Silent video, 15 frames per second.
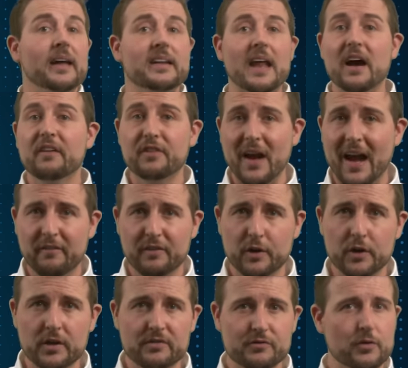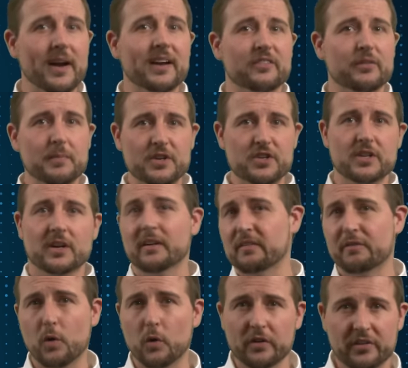Now, if you haven't heard of Transmission, it
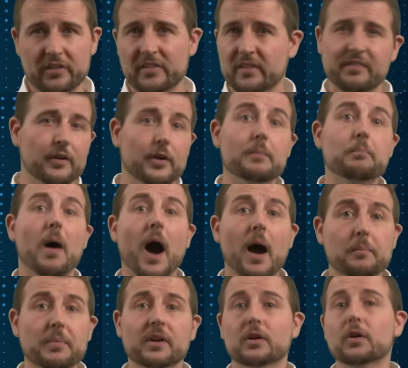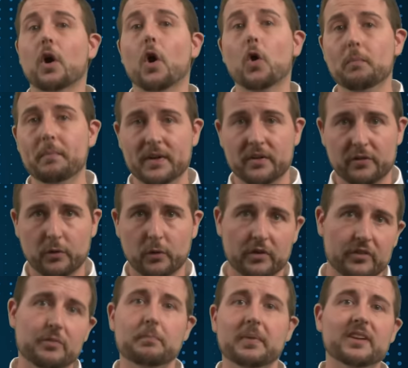of course is a very popular open
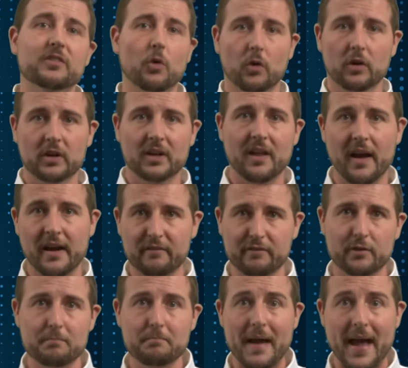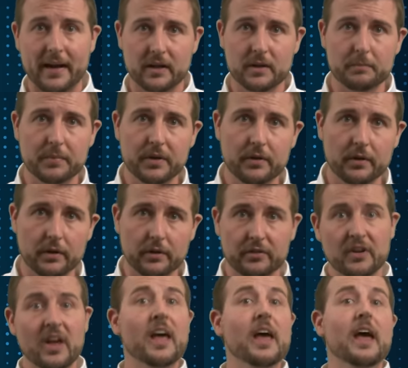source BitTorrent client for Mac computers.
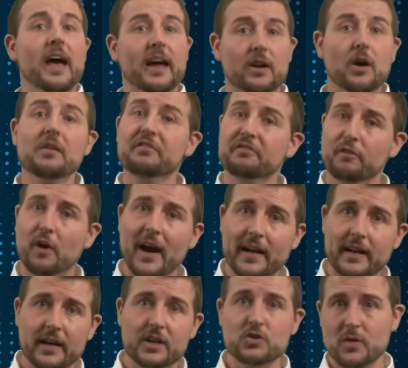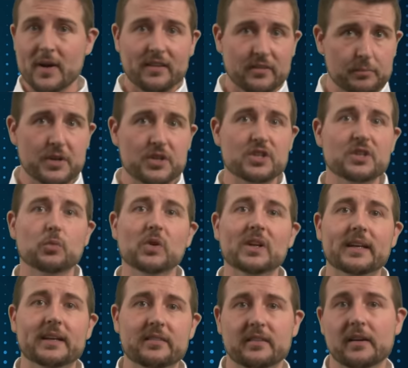And on Friday, Transmission
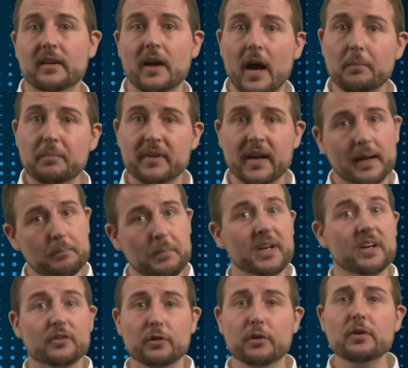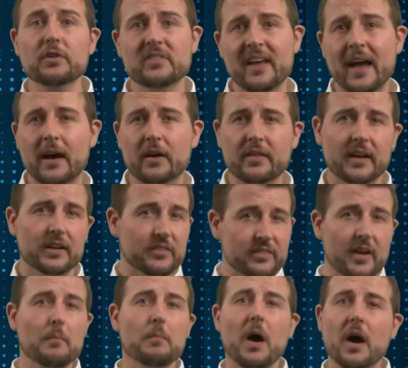released an update, but it turns out that
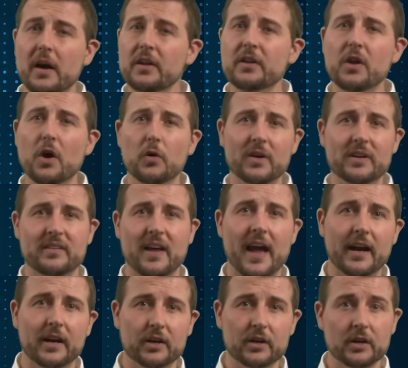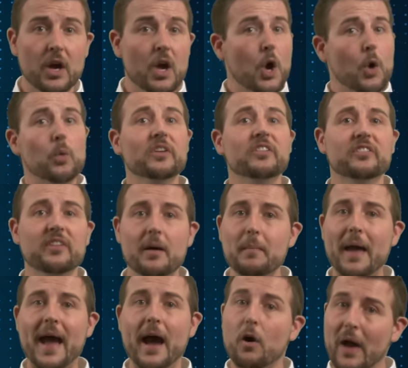some unknown attacker was
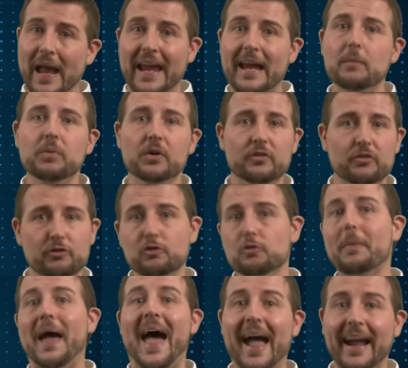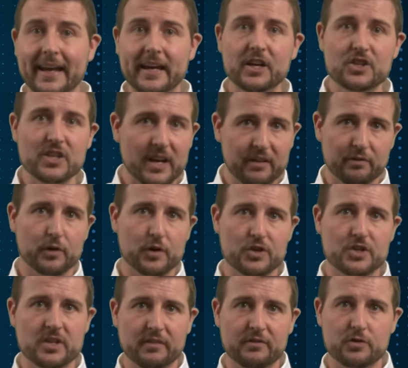somehow able to package a
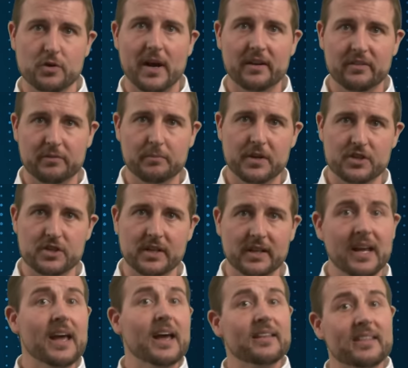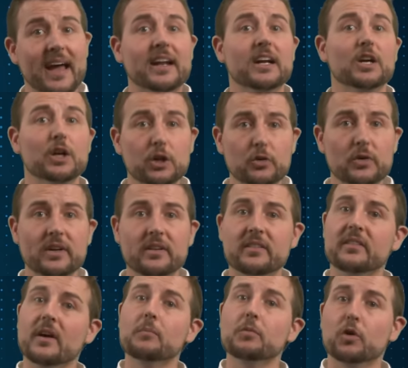version of Transmission that included
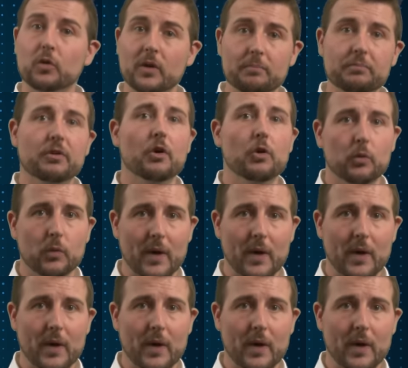some crypto